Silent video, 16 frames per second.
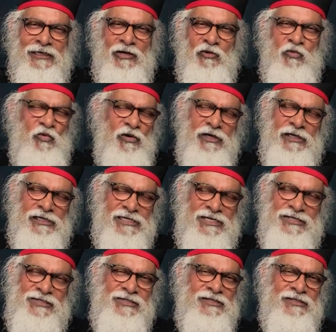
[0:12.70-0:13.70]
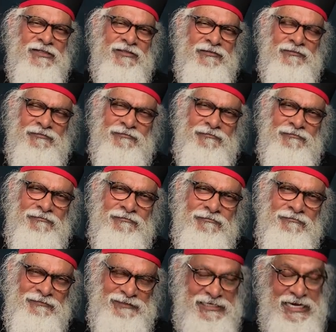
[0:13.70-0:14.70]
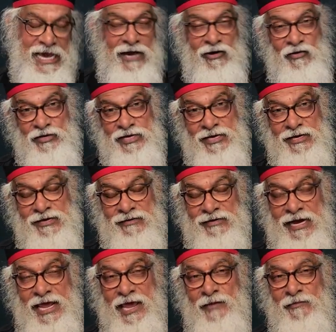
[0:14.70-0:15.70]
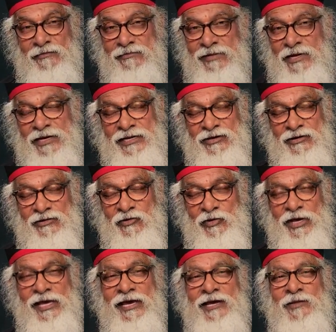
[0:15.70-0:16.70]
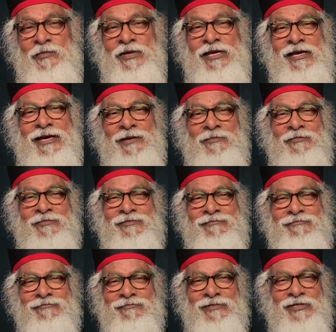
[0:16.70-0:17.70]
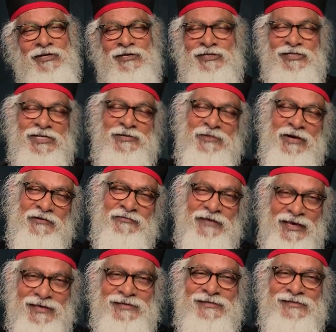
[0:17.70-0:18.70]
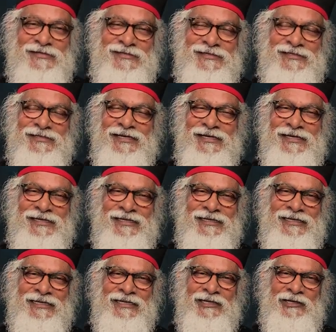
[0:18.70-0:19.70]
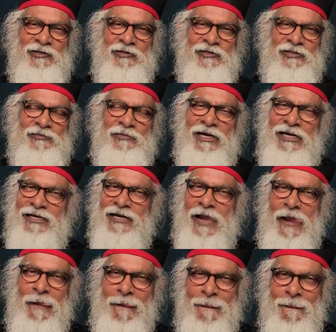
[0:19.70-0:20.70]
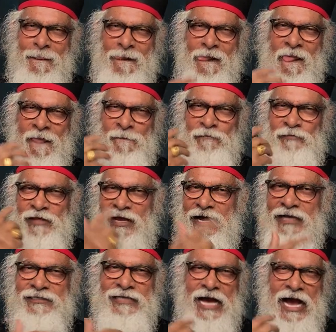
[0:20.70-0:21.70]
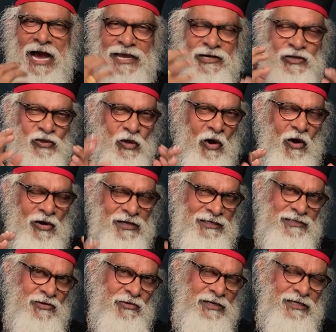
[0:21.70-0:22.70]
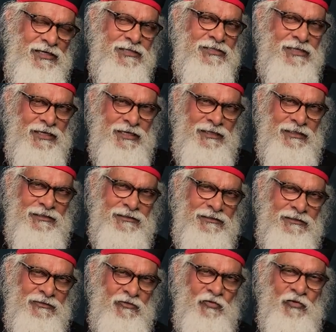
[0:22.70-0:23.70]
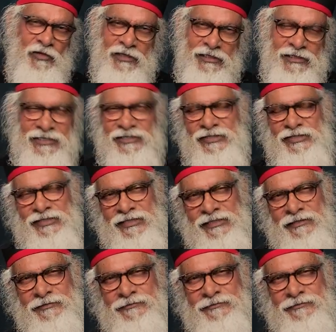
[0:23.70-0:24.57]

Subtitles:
Words. Now here I am and you're looking at me and you can see my face. But as I talk, you are listening. Words.